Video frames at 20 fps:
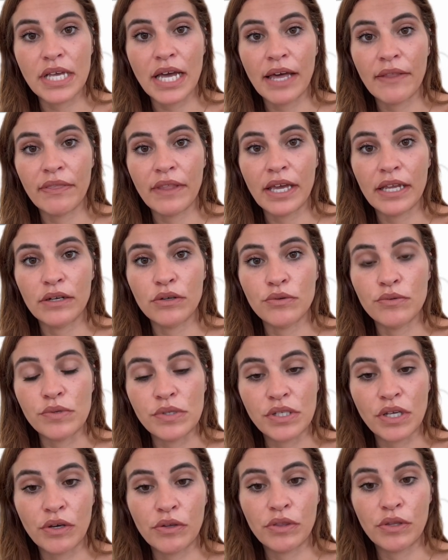and then
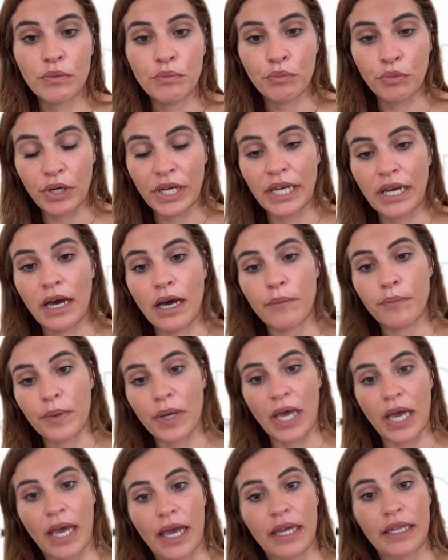also the brick up
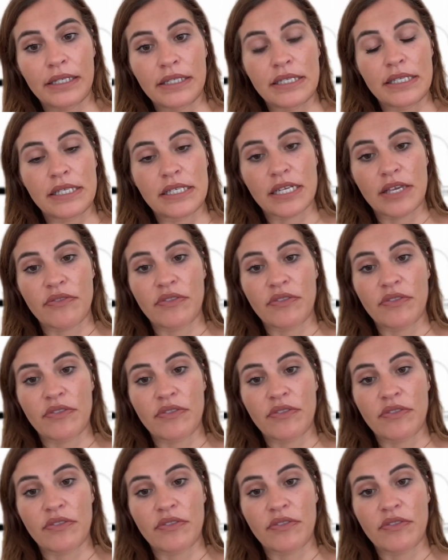and